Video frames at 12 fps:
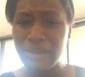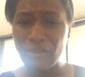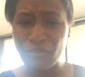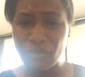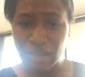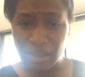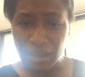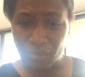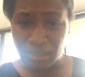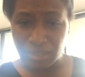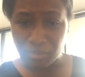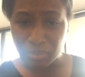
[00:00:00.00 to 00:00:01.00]
I feel like I'd
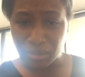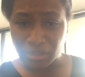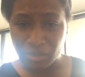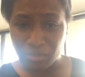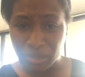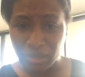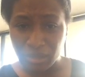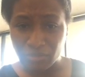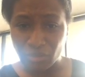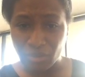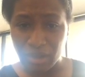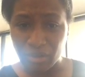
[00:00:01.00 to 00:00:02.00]
waste a bunch of money of
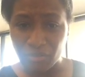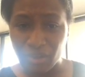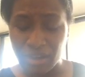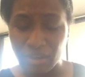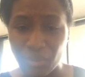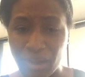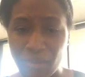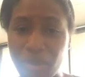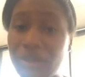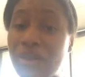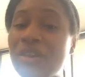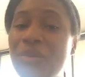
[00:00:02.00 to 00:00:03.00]
trying to find the right
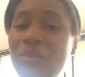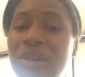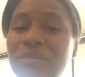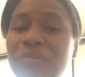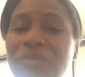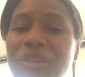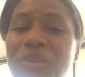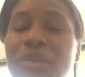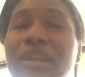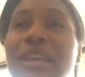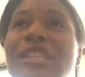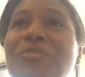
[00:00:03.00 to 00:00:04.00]
one. No, you wouldn't. You
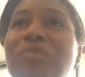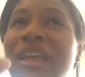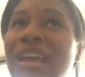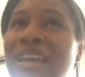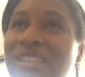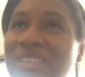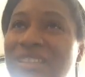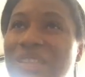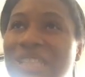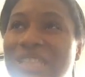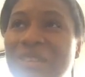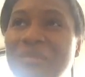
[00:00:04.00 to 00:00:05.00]
would explain to
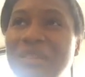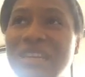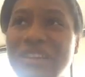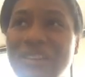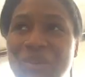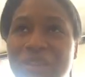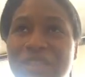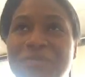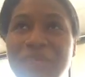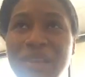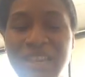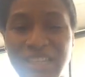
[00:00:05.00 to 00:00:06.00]
the sommelier. You would
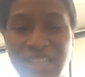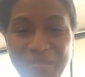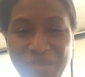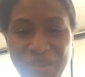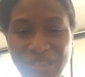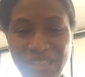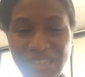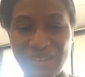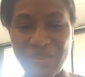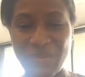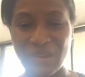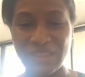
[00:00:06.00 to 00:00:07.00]
explain to the
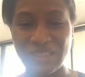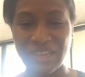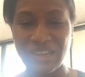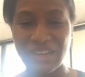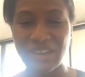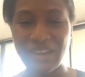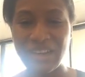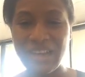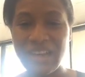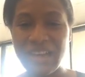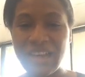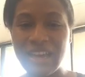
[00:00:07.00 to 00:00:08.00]
person who works there
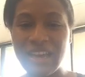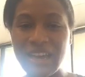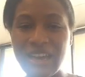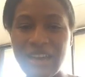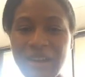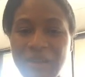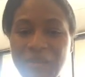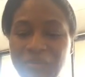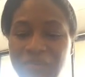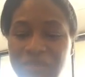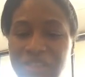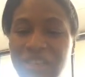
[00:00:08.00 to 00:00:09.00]
um,
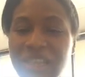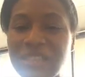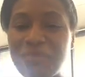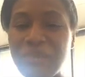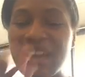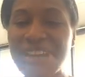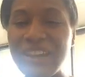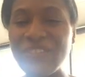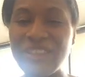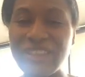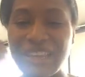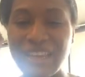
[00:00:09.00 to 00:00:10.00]
to explain
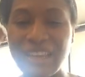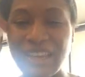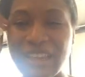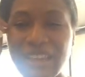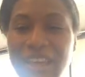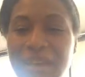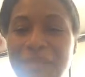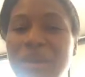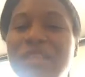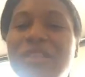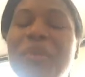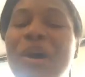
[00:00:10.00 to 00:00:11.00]
everything
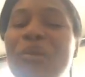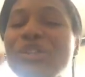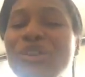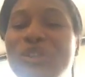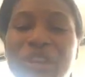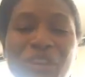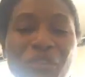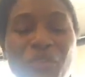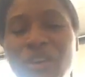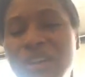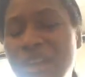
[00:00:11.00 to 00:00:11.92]
based upon what you're looking for,